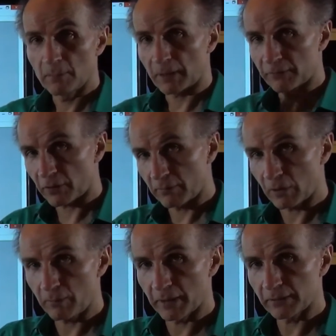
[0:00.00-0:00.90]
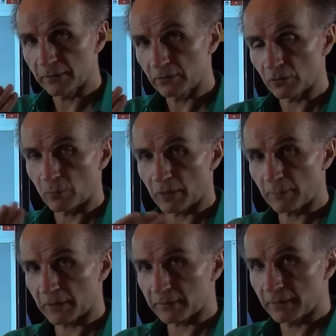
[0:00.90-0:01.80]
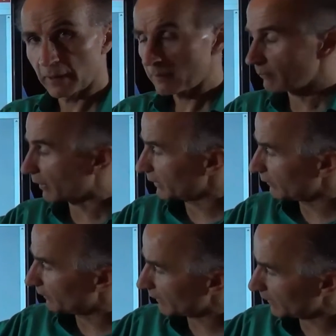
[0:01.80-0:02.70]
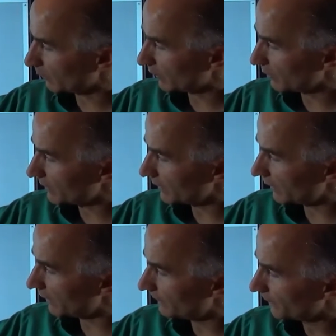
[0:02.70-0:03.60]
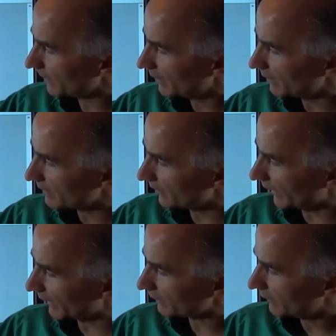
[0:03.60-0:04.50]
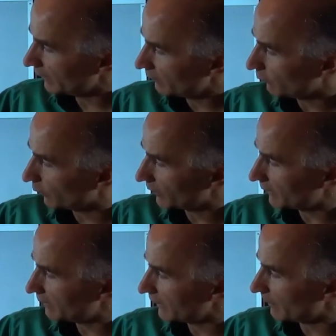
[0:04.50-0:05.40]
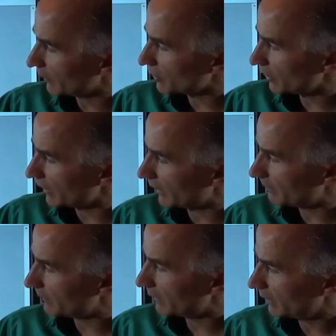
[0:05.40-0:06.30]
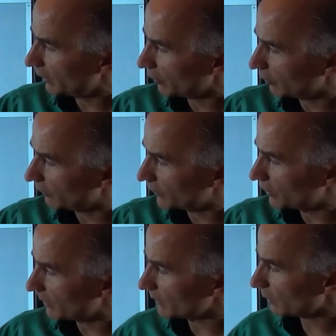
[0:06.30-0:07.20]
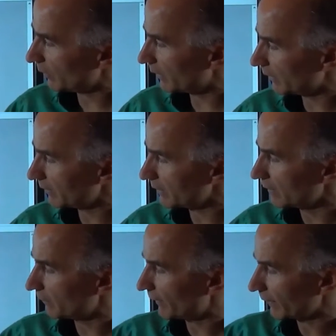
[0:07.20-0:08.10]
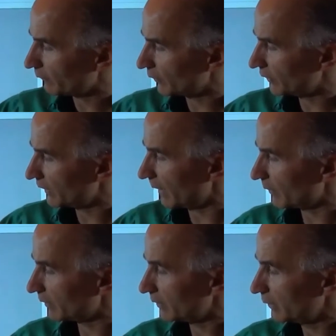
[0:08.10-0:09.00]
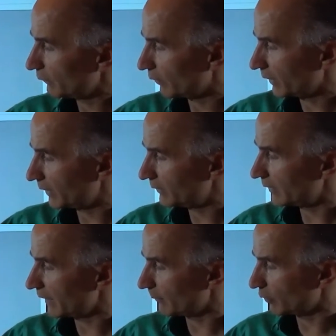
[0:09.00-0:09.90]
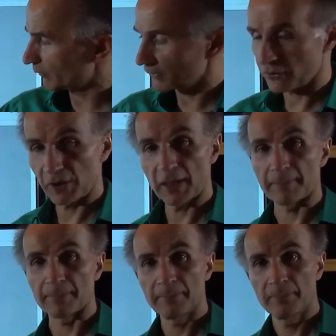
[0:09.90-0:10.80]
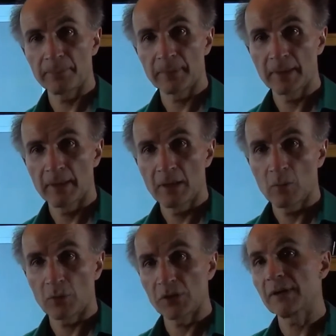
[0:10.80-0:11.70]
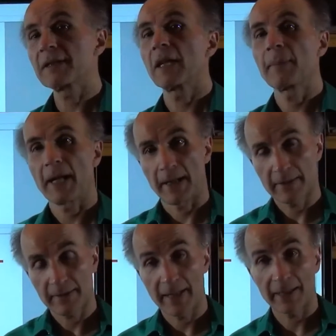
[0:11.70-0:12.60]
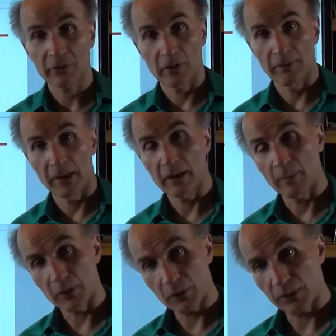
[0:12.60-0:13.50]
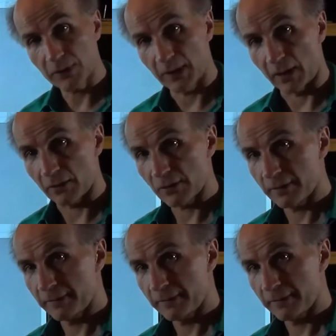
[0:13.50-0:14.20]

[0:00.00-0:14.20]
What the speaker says: But for a moment, don't worry about body effect. And what you see is that 4kT gamma GM over GM squared is in fact 4kT gamma 4kT gamma over Gn, which is the same as that of a common source stage.